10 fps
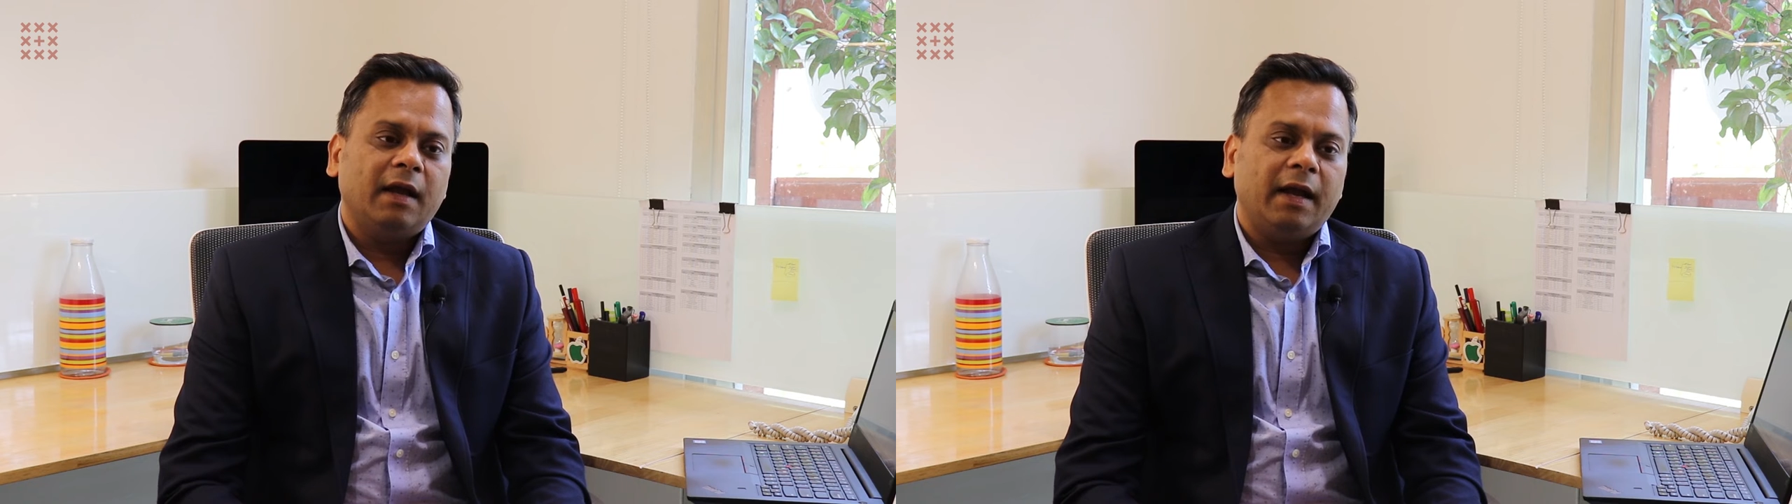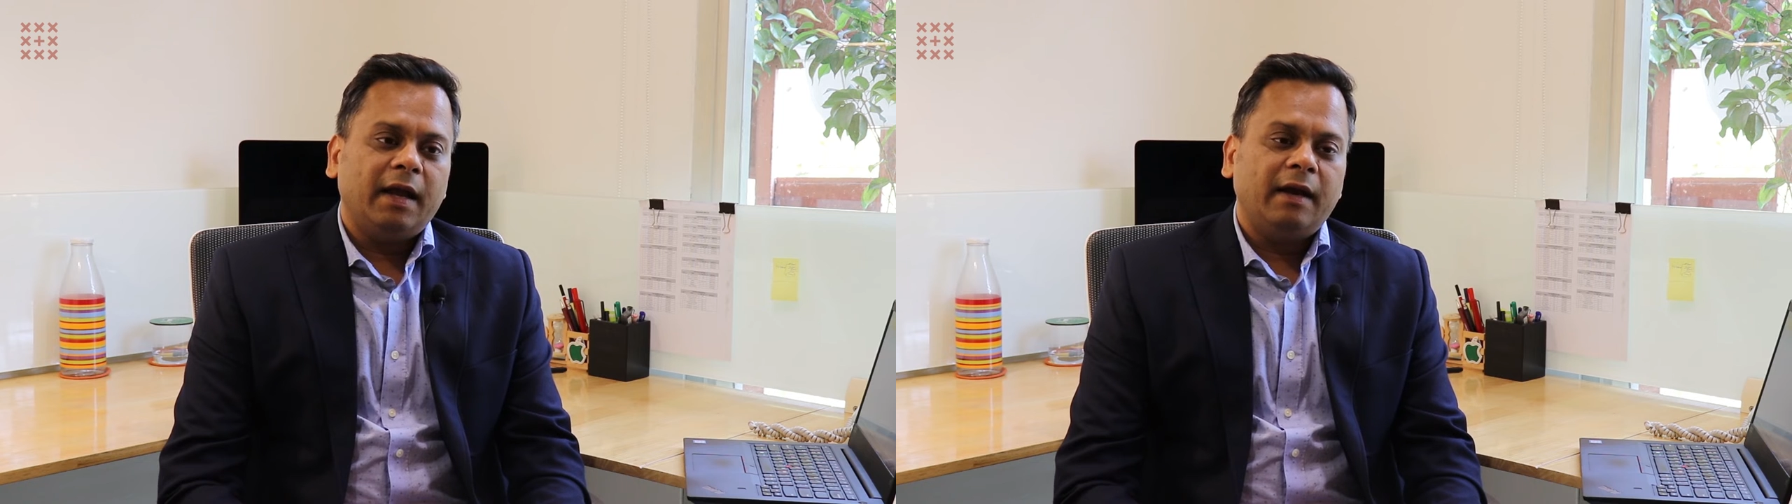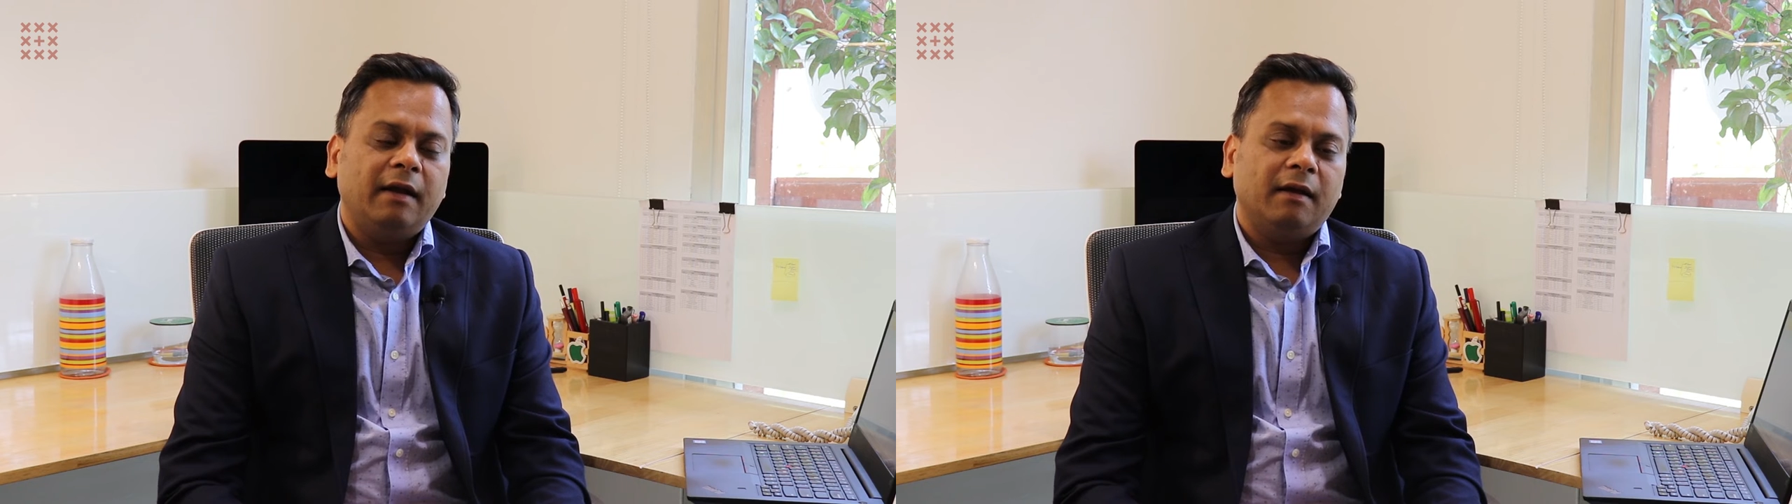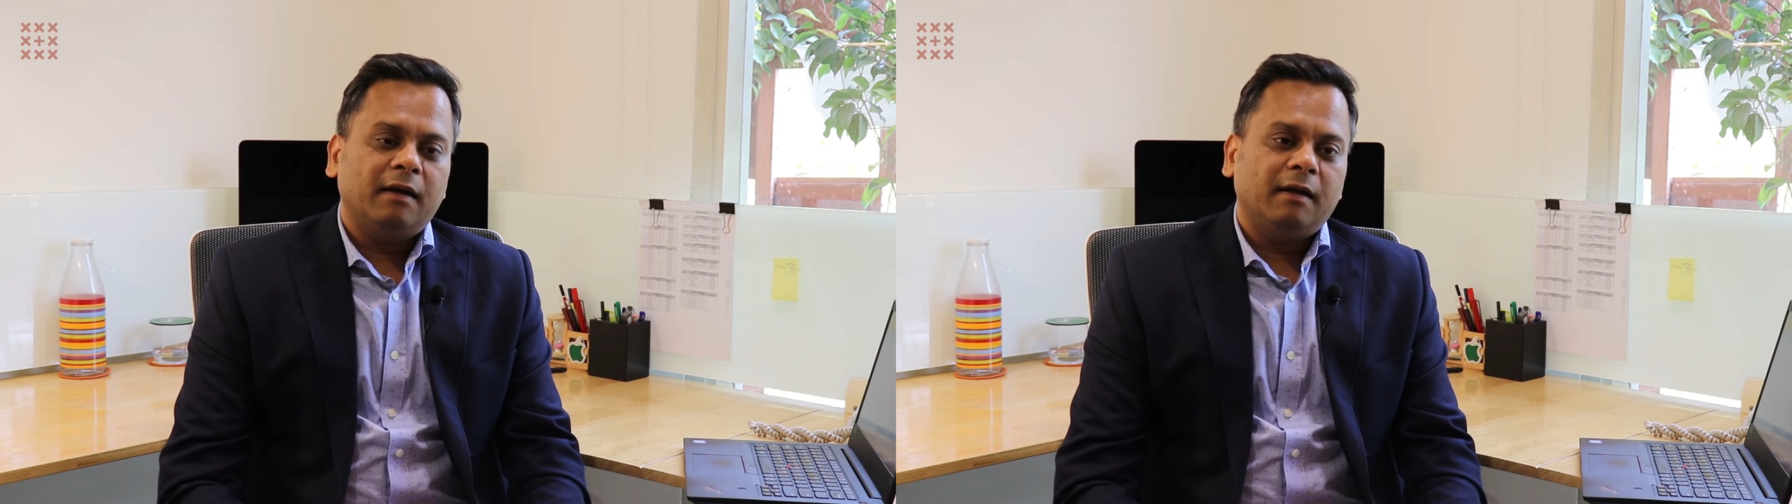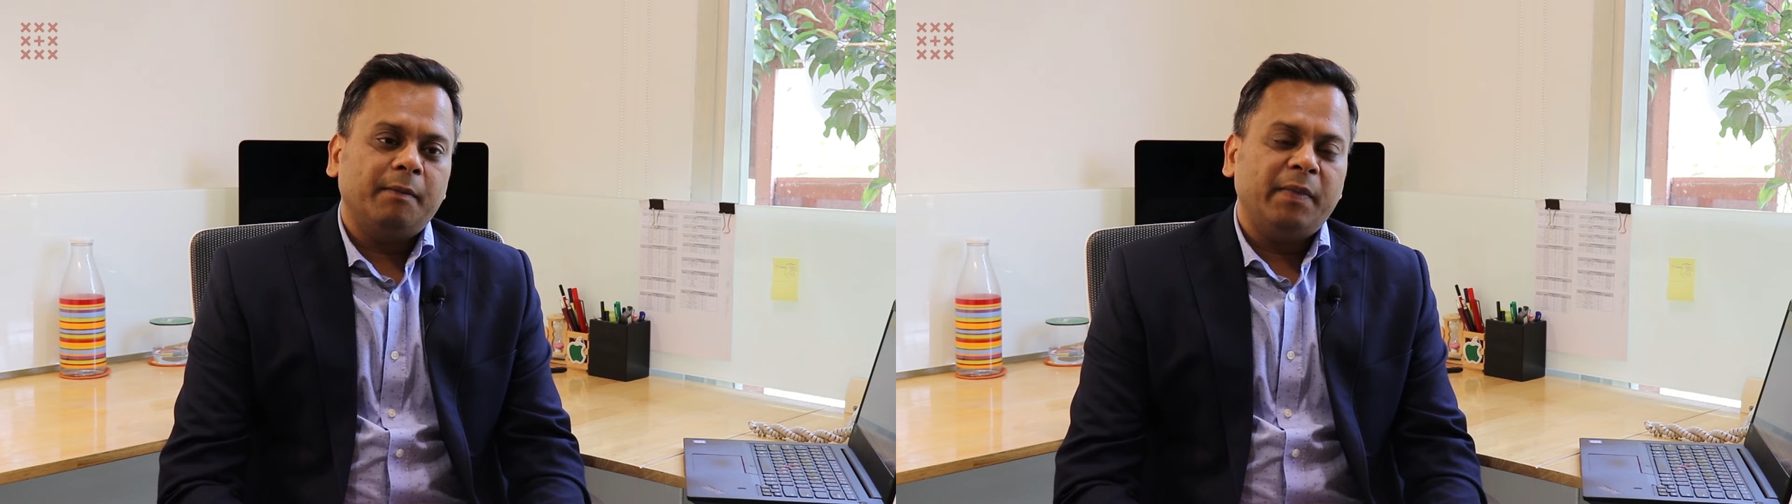and
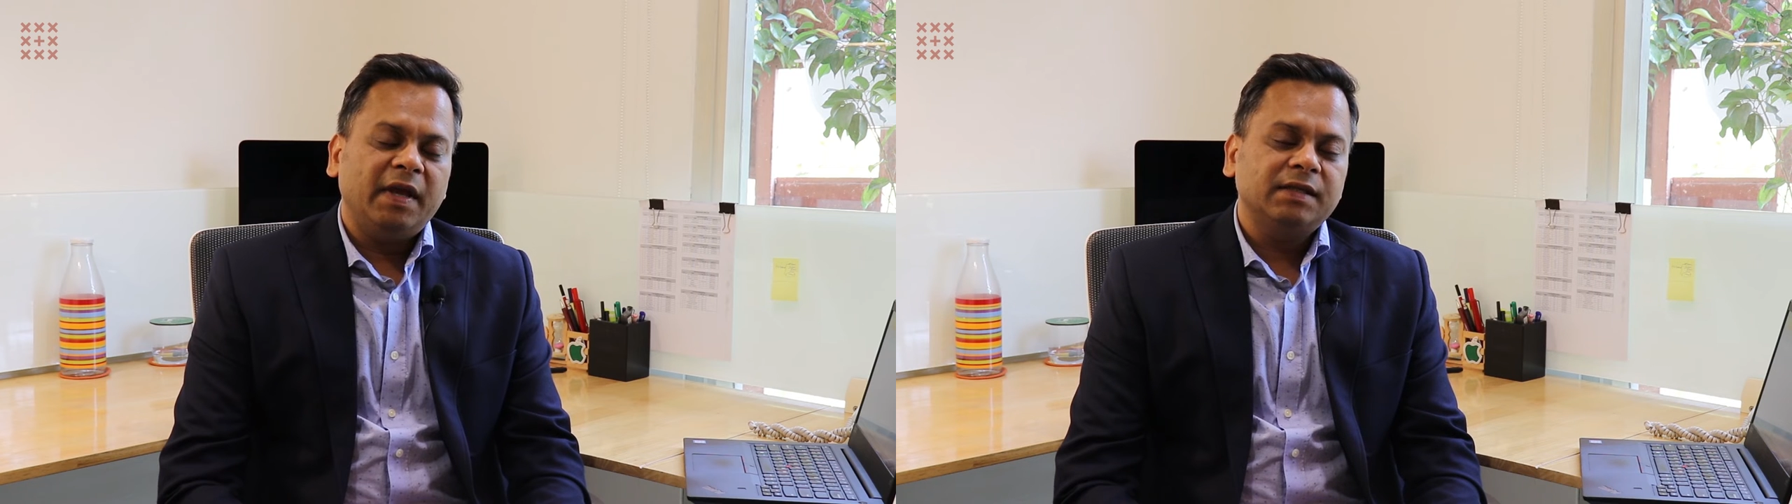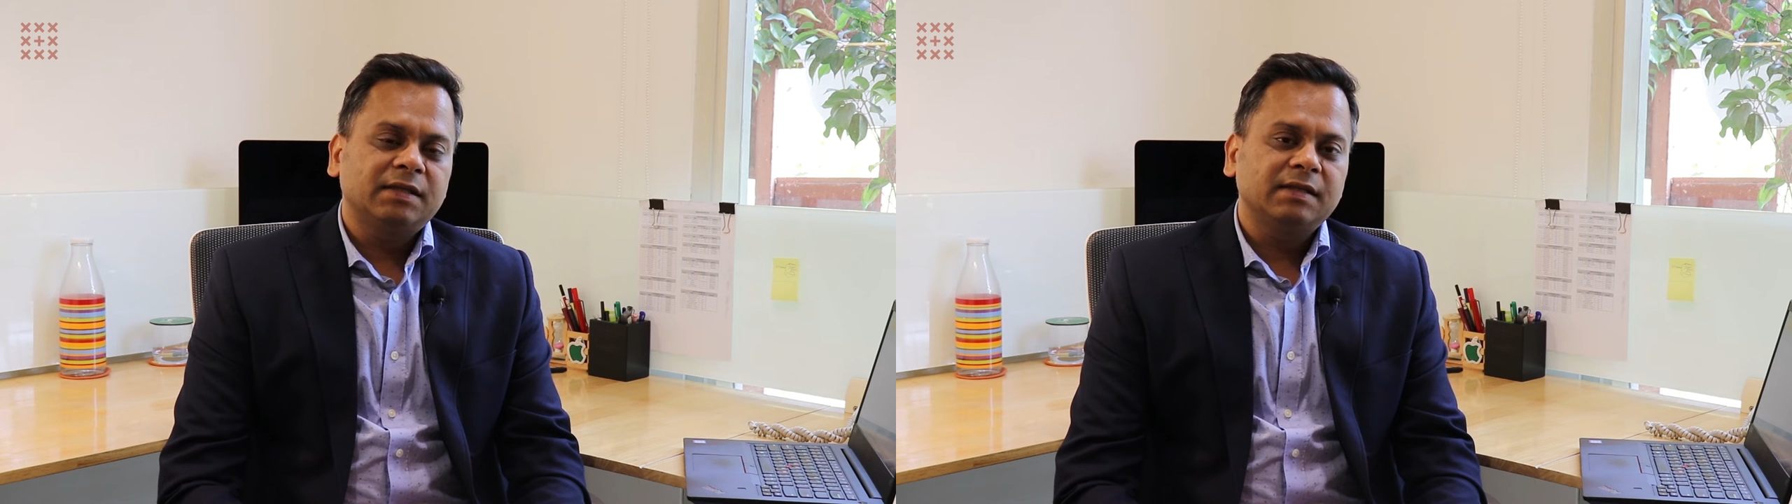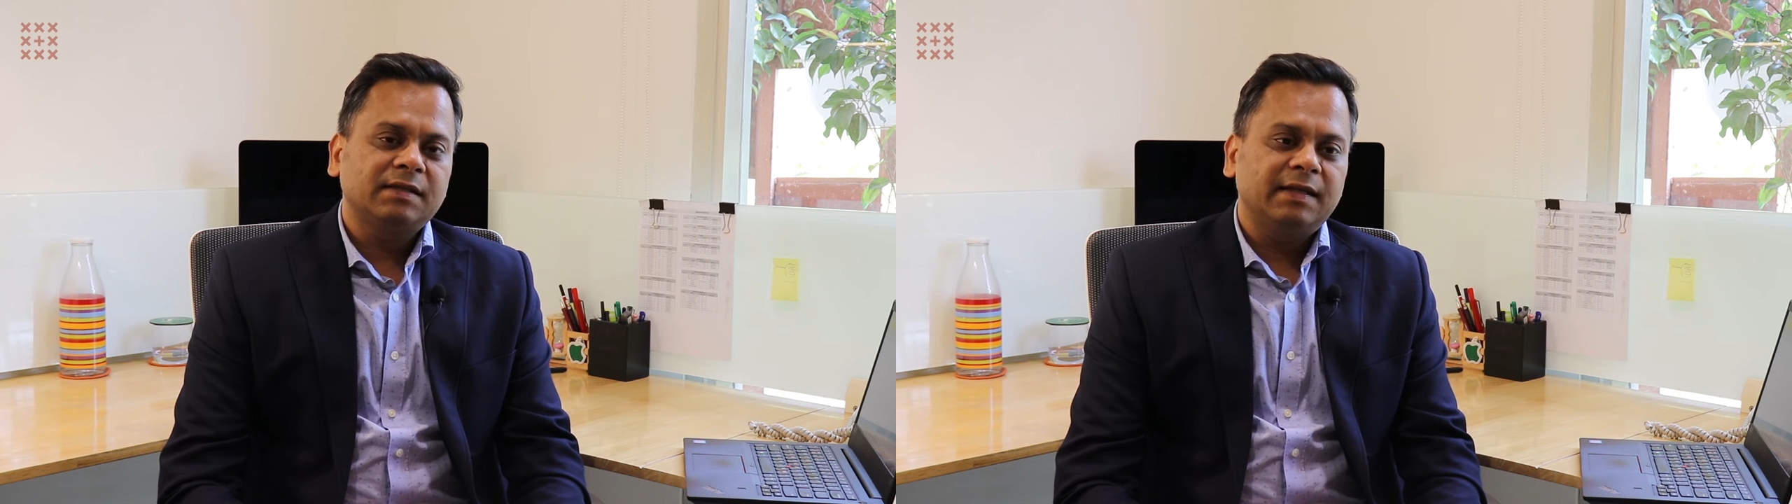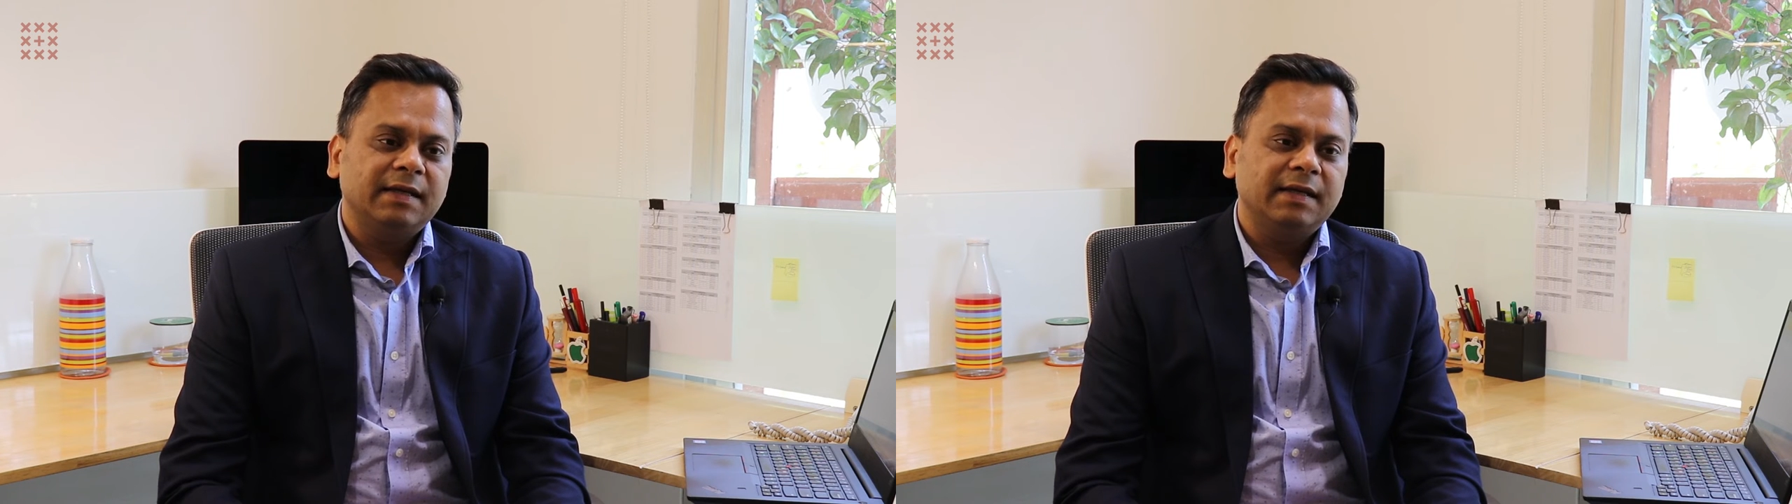uh, basis